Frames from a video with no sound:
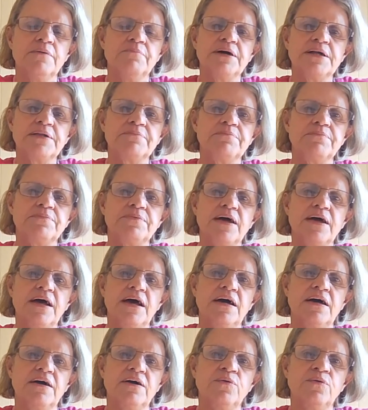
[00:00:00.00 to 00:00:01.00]
But
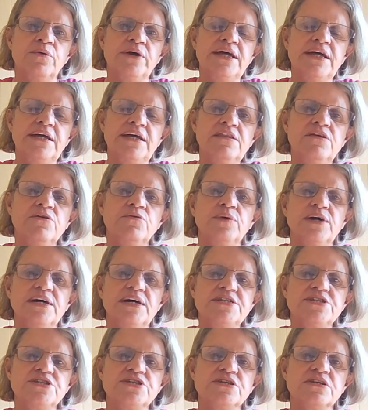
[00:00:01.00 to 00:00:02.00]
uh, we in the
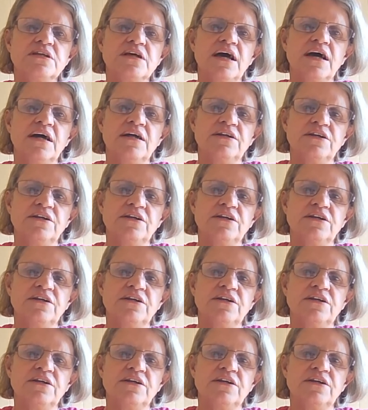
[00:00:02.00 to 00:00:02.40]
West uh,